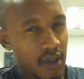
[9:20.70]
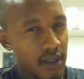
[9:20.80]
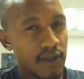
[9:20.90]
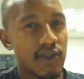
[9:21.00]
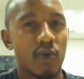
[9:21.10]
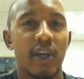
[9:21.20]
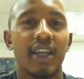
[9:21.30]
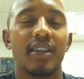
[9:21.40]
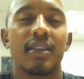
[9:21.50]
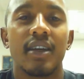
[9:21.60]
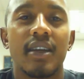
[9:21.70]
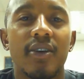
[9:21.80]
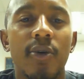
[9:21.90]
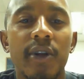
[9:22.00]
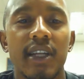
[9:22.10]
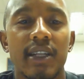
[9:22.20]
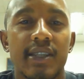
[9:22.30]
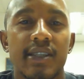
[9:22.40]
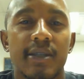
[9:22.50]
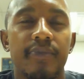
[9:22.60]
sway the
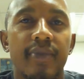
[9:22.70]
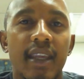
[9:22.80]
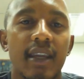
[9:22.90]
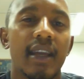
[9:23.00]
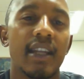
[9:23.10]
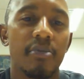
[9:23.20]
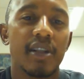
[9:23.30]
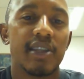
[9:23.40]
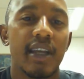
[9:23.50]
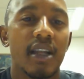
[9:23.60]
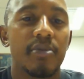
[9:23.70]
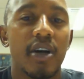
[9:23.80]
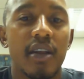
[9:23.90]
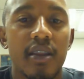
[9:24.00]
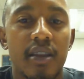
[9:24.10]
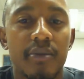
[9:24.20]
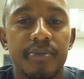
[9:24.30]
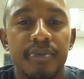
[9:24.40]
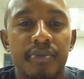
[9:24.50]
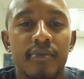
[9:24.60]
audience in a particular path.
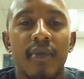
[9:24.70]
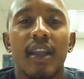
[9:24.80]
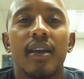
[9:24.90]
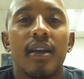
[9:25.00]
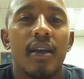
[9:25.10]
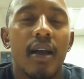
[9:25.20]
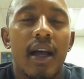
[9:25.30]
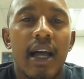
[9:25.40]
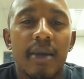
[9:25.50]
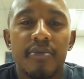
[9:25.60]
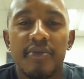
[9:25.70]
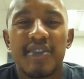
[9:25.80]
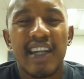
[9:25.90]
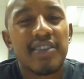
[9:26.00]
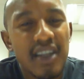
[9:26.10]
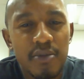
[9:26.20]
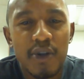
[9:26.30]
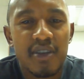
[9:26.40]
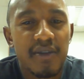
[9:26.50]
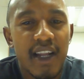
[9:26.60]
Subtle
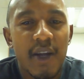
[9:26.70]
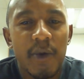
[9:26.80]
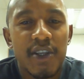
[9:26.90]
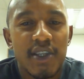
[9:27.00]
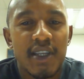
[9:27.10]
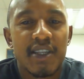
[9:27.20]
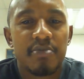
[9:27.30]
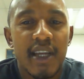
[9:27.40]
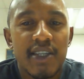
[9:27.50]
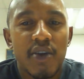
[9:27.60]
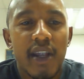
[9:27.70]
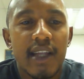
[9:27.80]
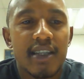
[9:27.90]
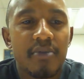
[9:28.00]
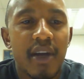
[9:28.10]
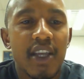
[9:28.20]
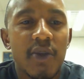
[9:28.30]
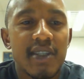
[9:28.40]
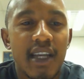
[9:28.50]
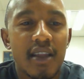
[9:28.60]
emotive language is best created by
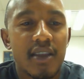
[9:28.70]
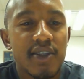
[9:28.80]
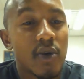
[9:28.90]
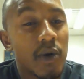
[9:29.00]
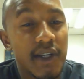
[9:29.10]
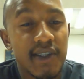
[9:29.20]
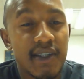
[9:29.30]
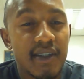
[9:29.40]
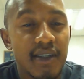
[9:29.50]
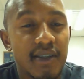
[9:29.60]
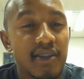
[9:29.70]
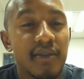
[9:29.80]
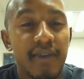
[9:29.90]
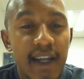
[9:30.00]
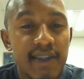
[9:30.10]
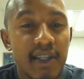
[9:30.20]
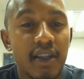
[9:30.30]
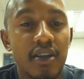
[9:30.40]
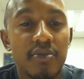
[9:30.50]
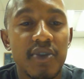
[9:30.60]
using a thesaurus to find
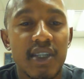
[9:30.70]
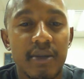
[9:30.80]
synonyms.